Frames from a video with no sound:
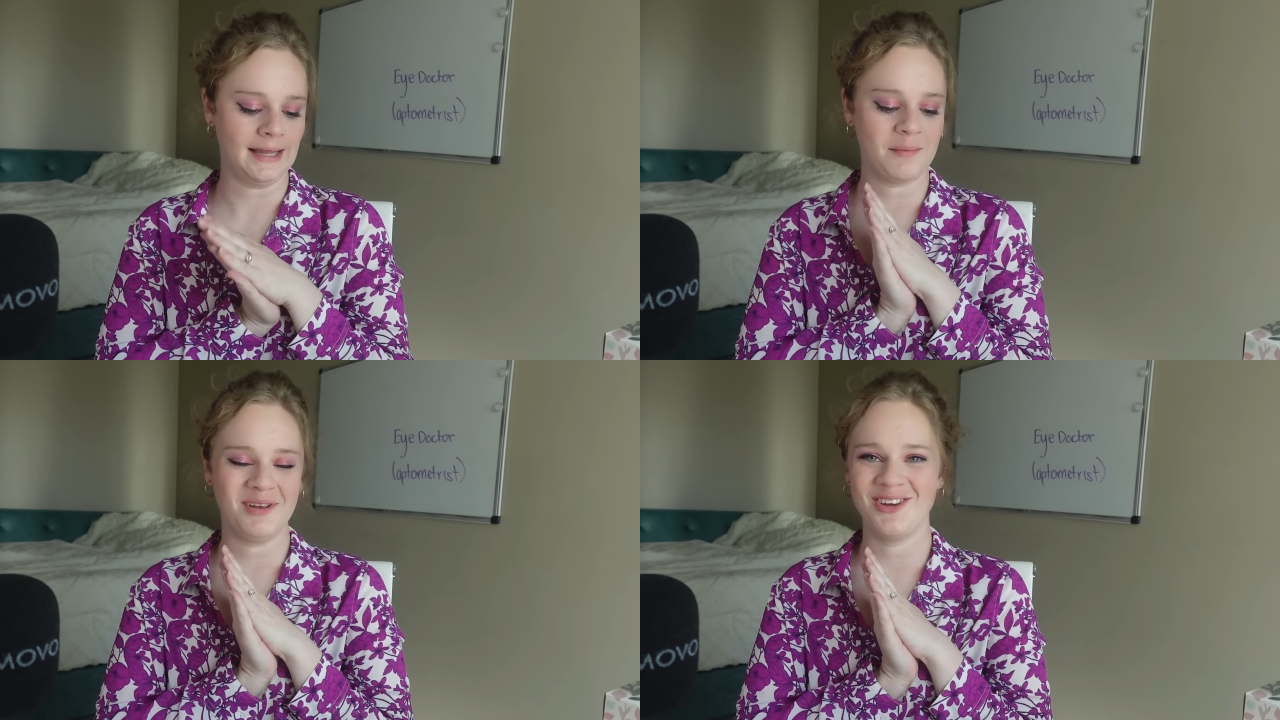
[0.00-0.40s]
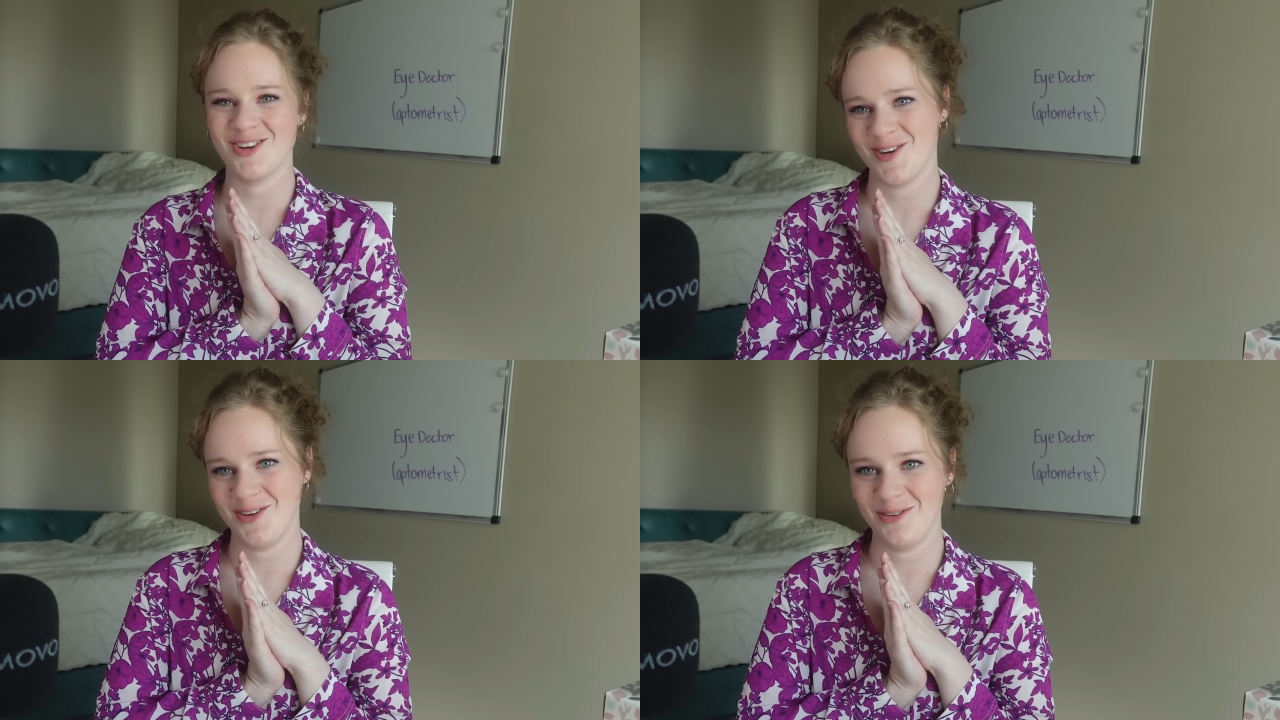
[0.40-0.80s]
let me
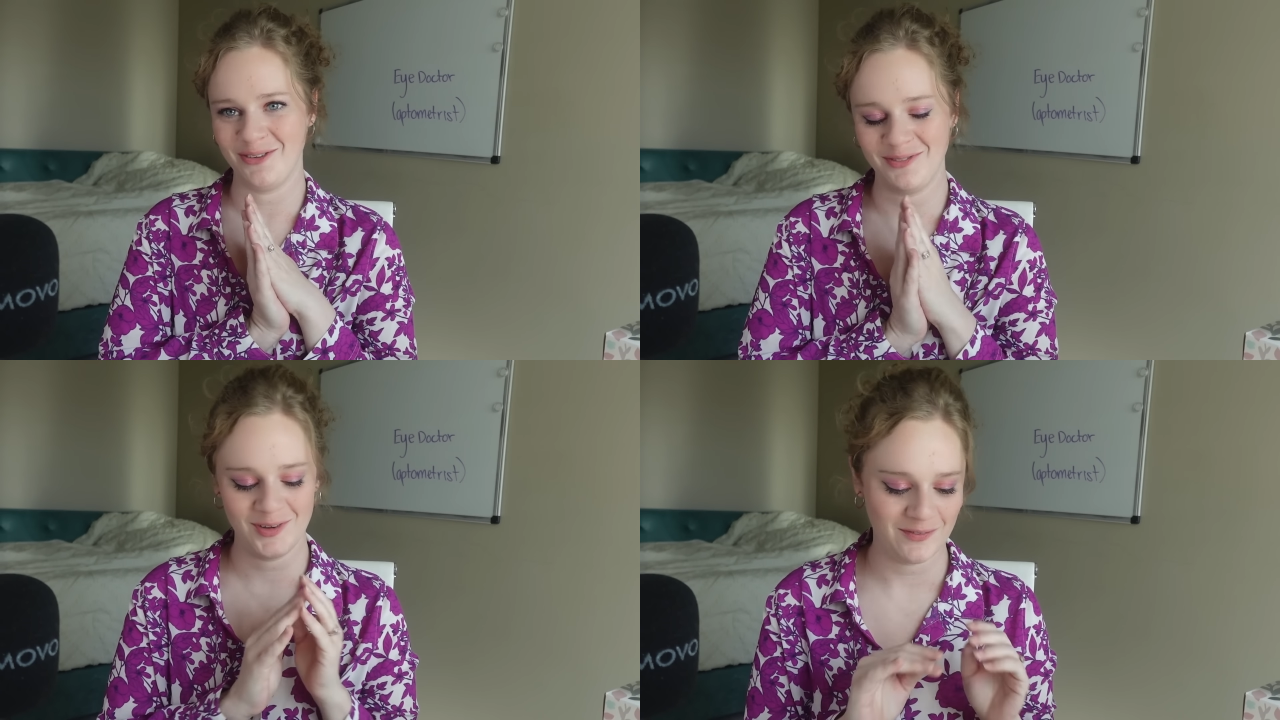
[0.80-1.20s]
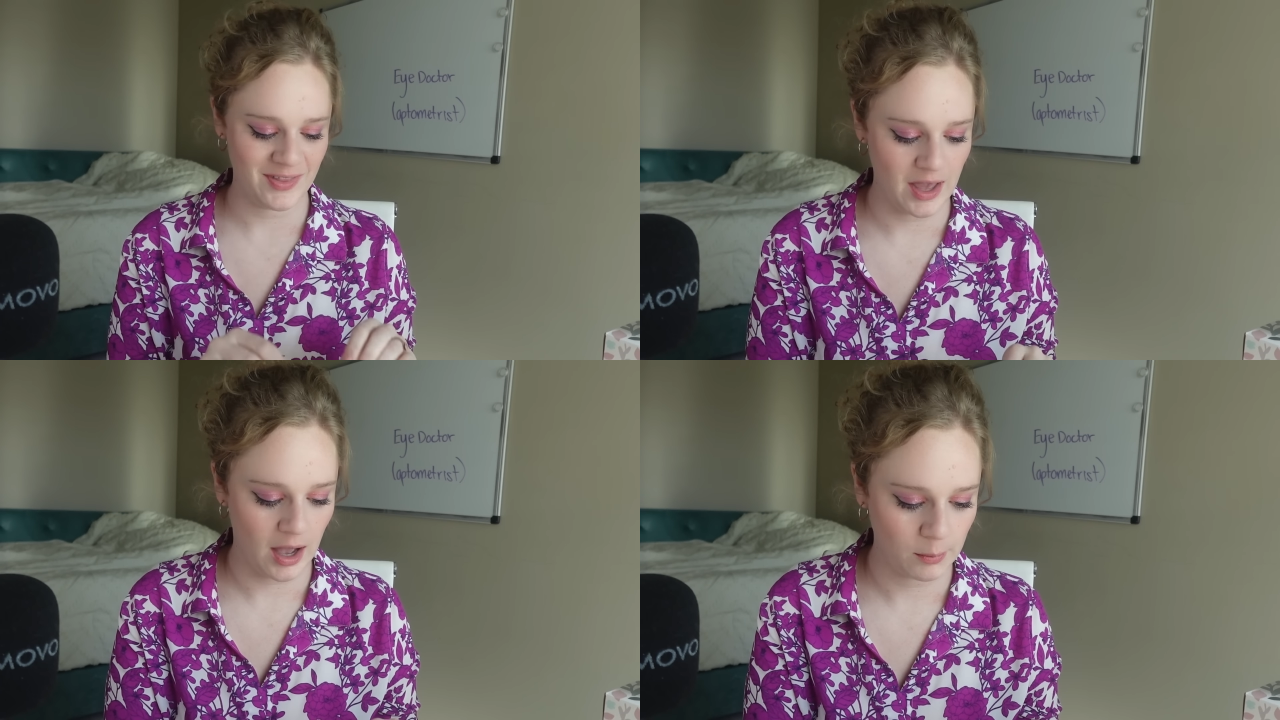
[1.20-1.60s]
show you a few of
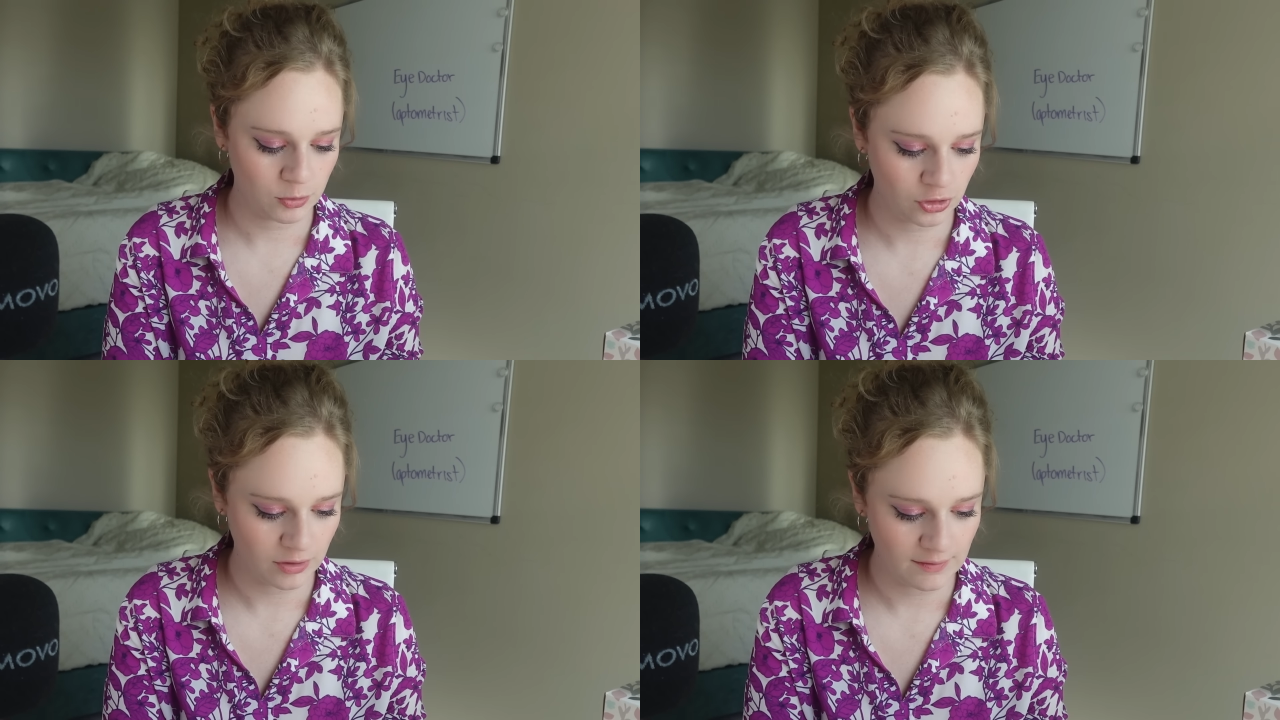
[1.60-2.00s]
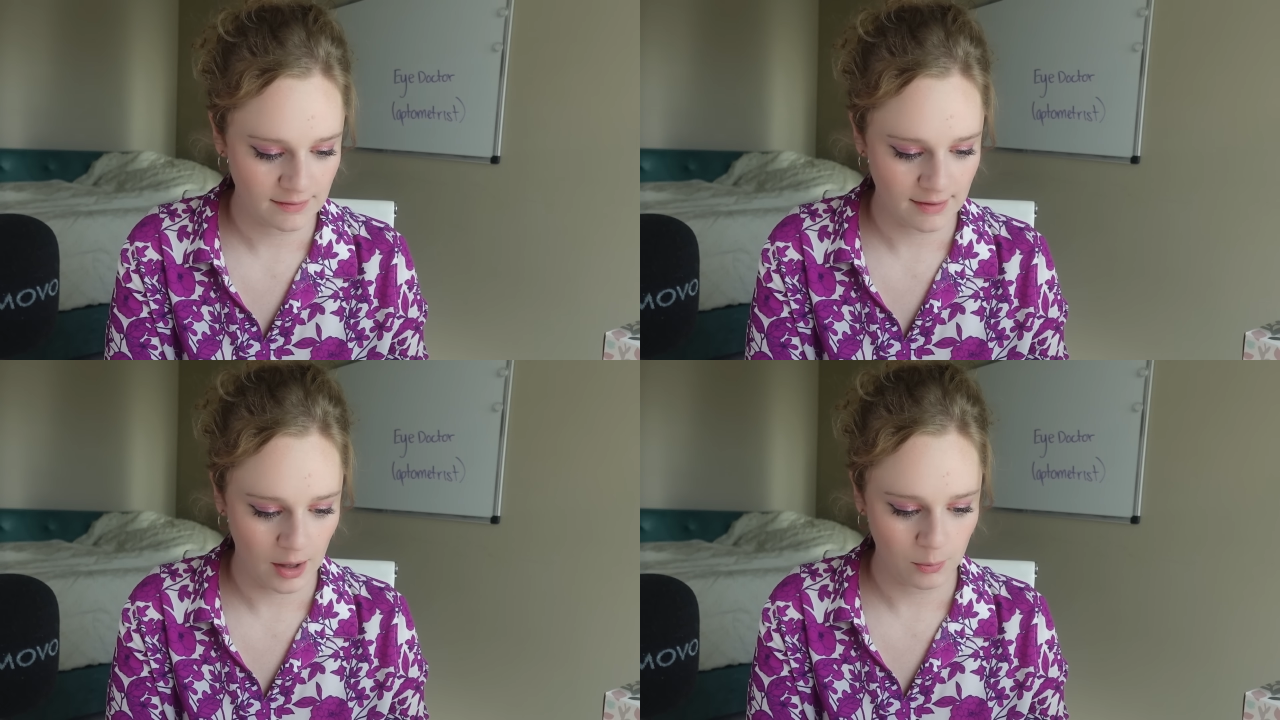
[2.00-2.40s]
the
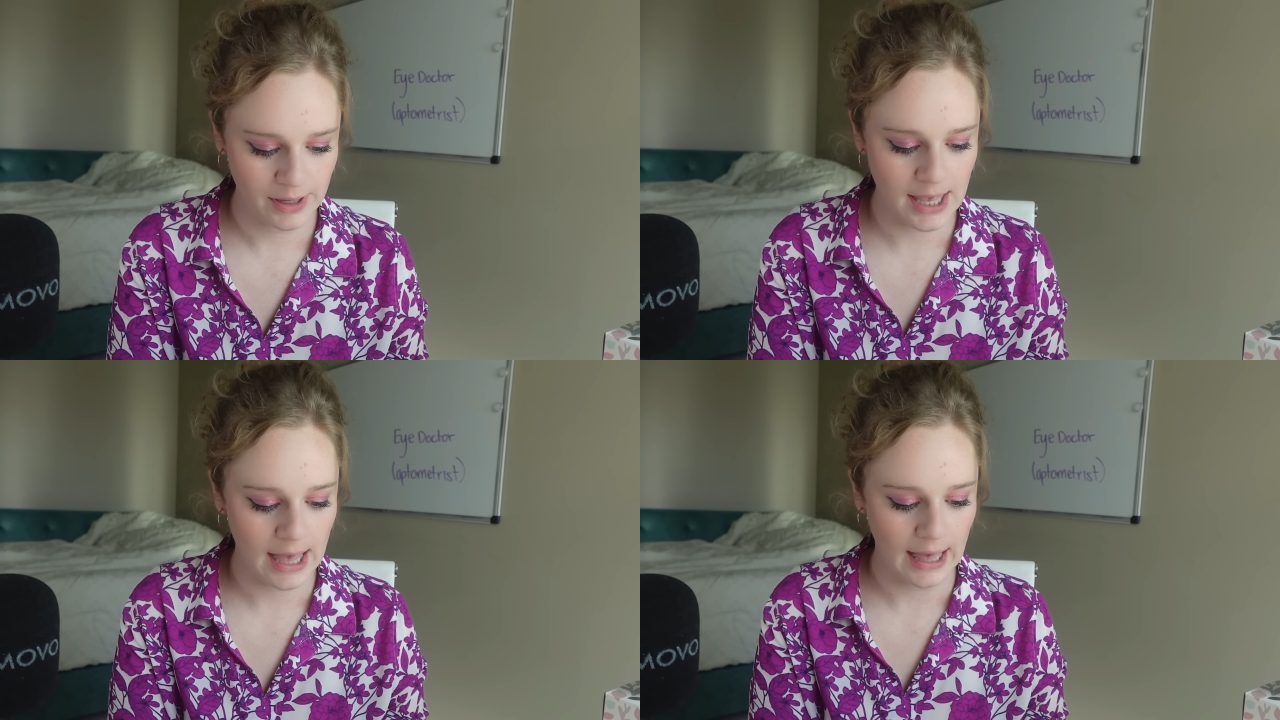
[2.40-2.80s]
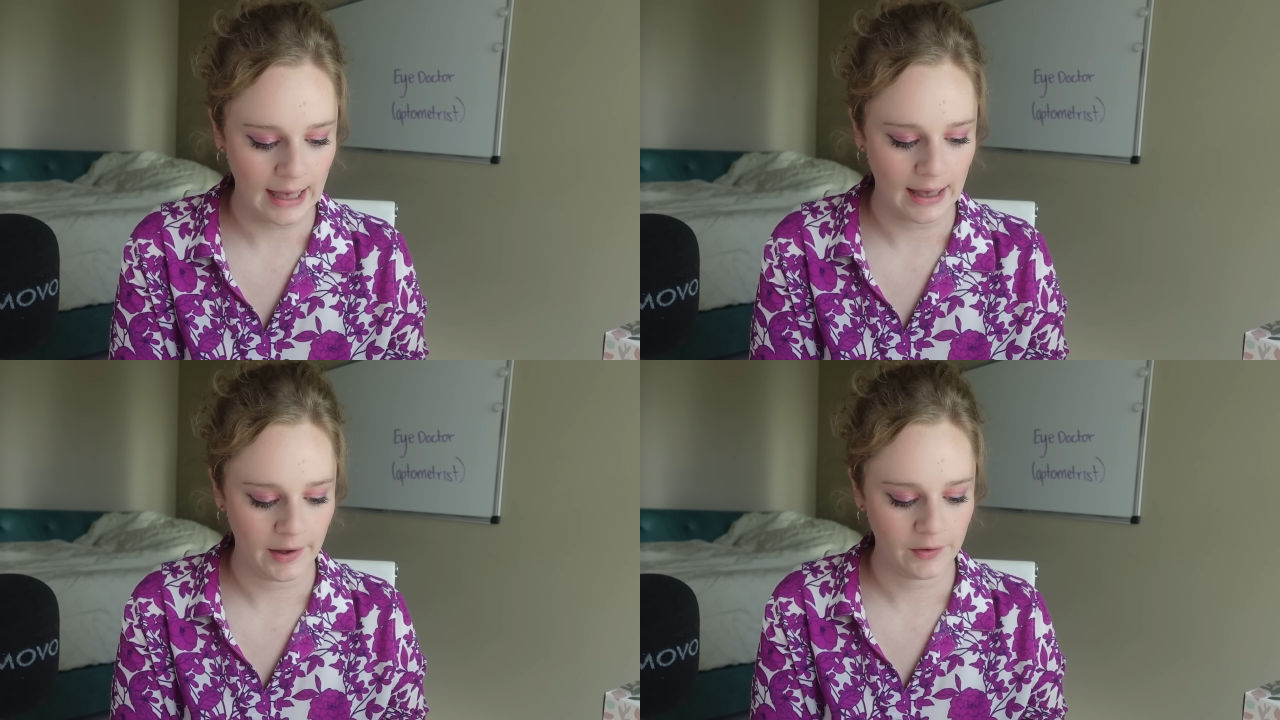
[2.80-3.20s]
options that we
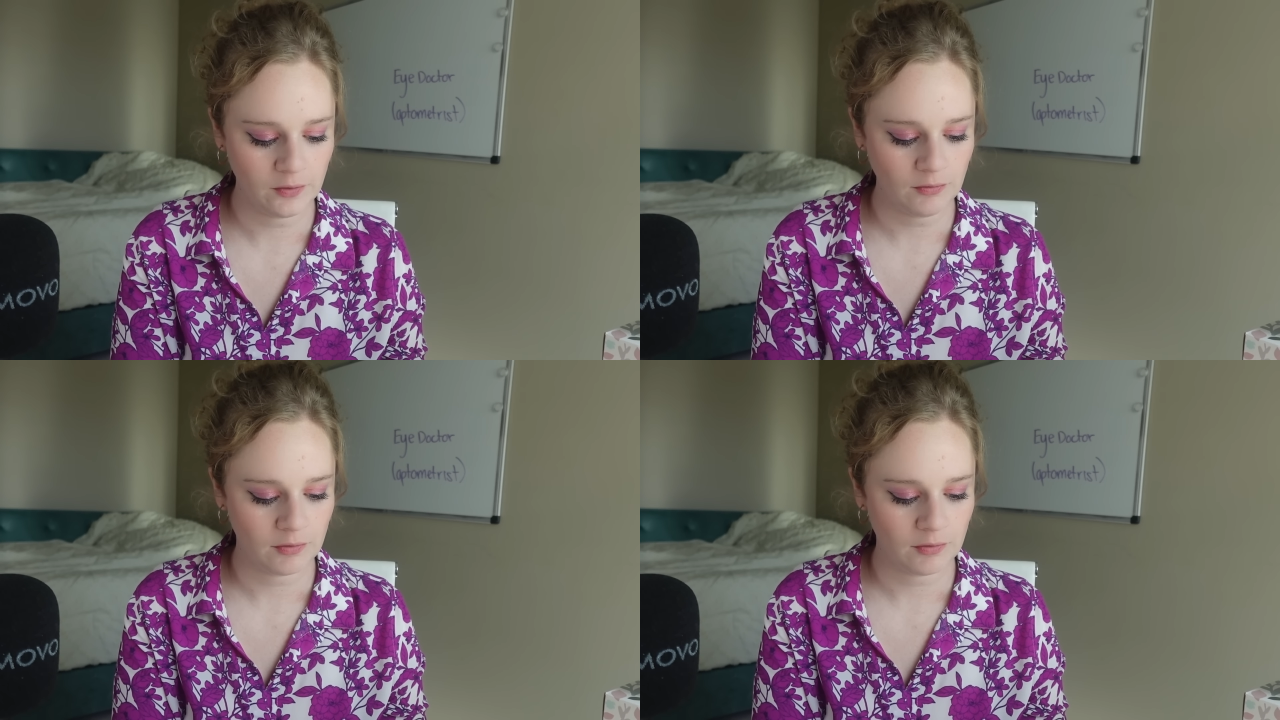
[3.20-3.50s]
have.